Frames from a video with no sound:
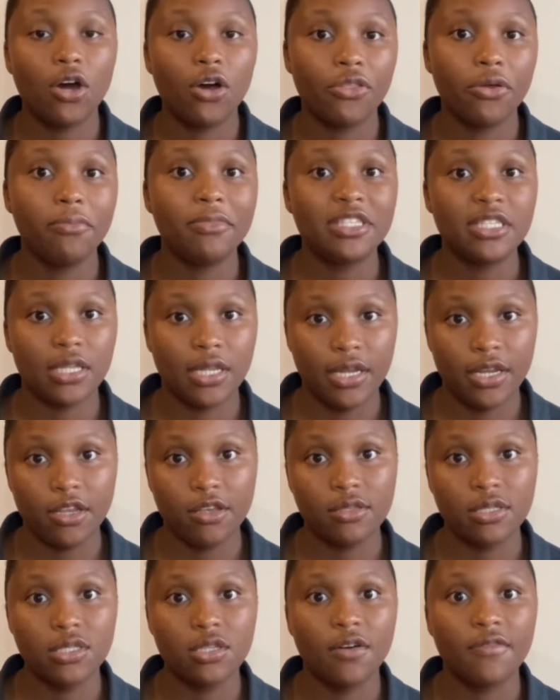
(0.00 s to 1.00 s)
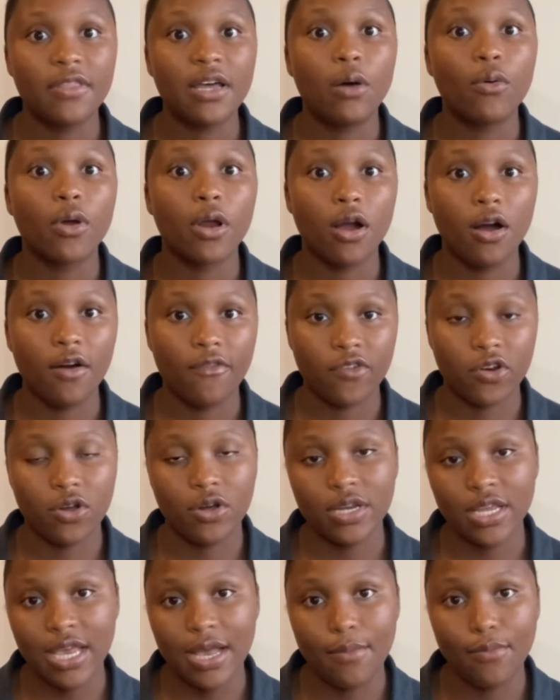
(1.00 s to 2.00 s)
other miscellaneous stuff that were offered
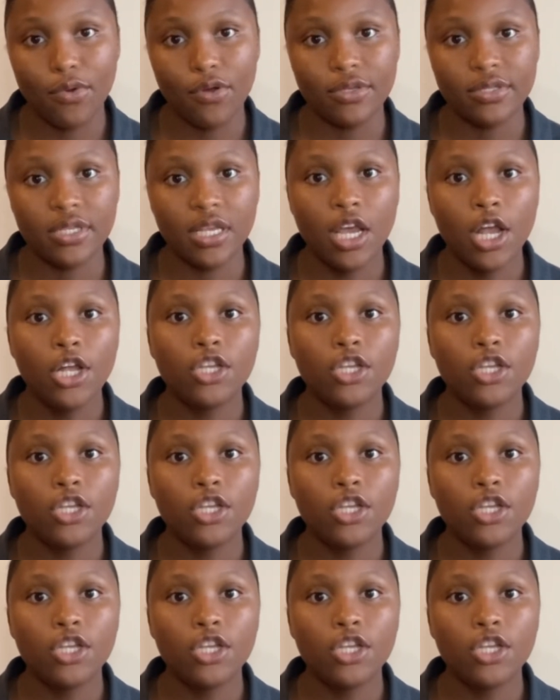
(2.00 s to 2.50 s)
on campus.